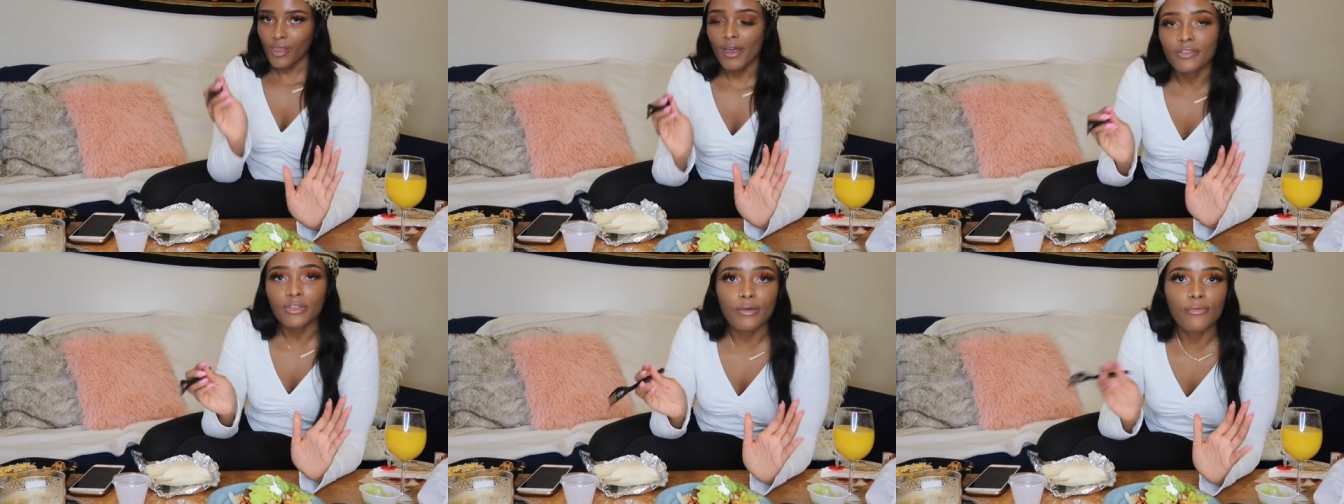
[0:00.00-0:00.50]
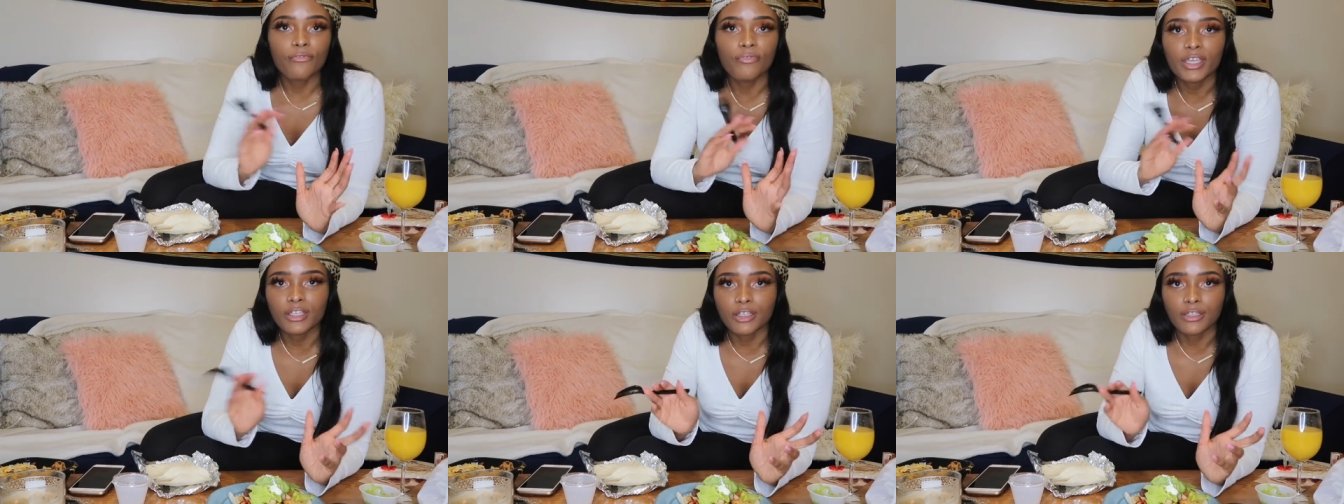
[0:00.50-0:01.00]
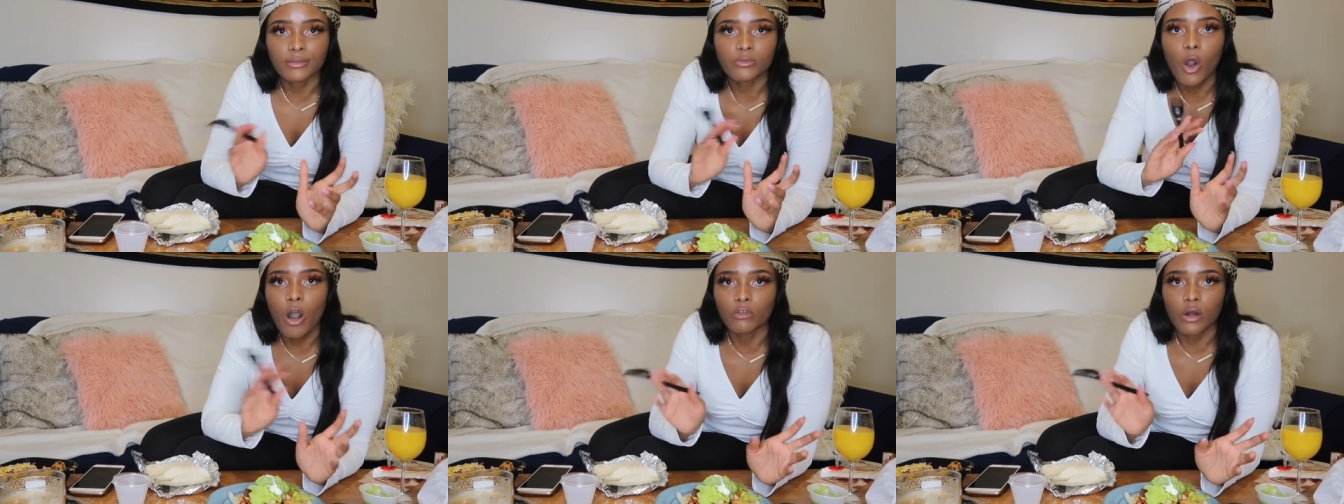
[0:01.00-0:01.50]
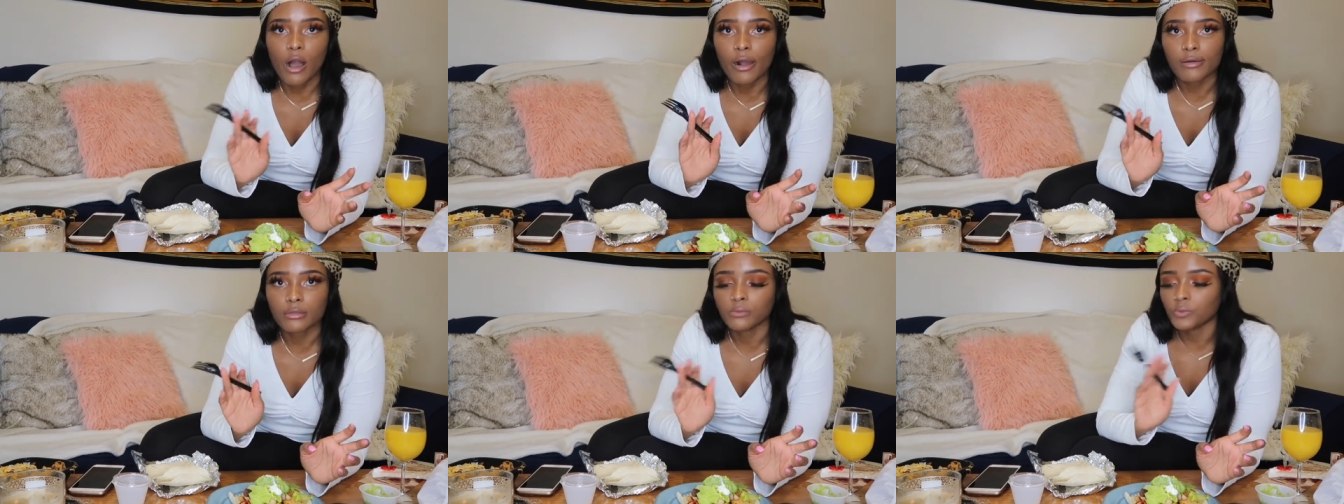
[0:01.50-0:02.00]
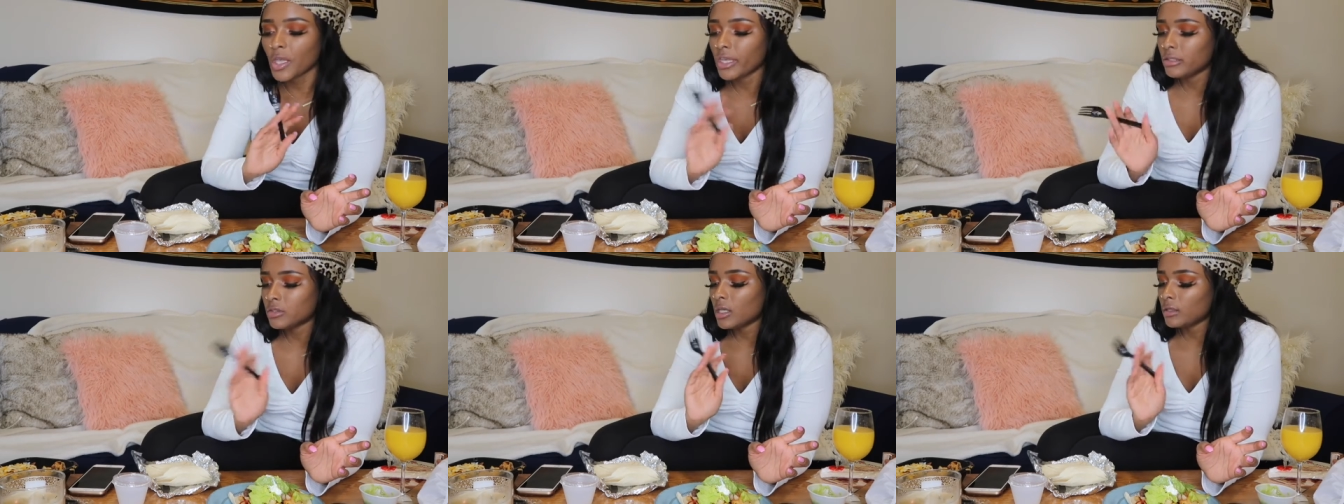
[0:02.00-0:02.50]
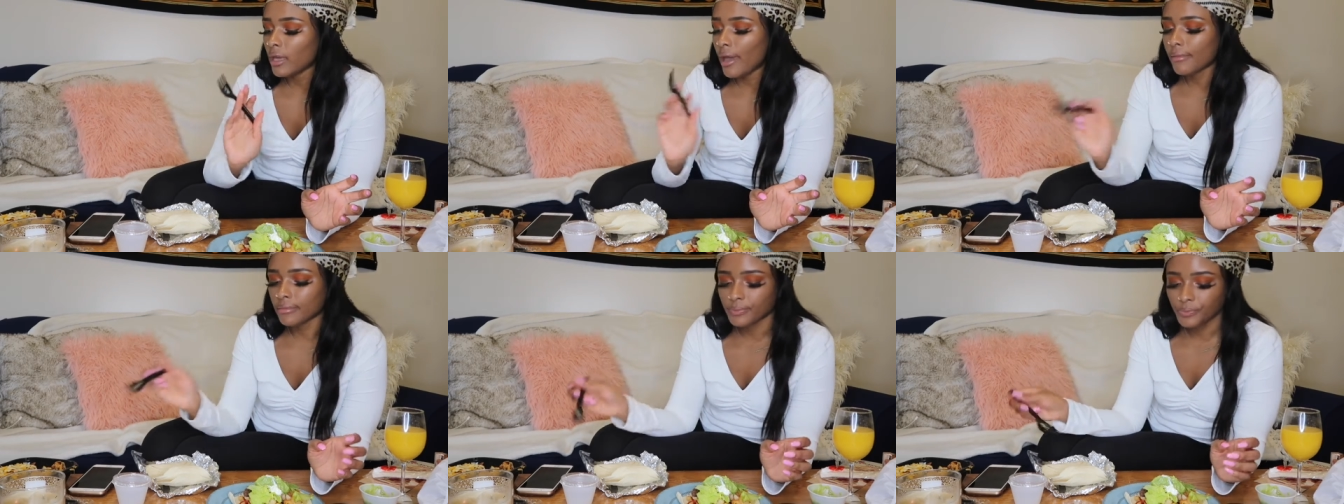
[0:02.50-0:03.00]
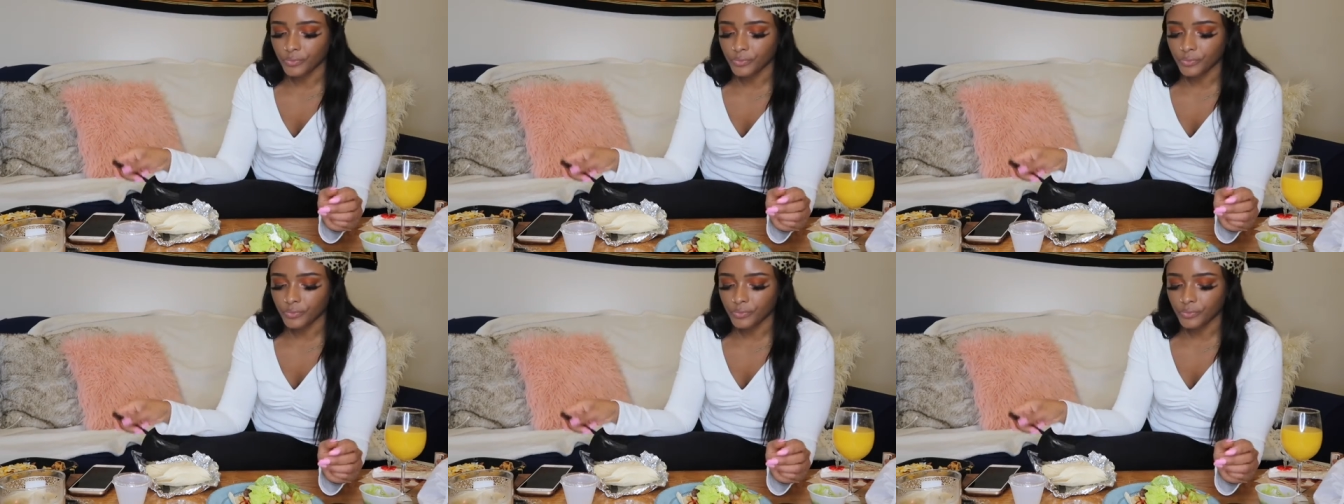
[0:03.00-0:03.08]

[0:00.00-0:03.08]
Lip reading: like the figure all wrong. I can't take that.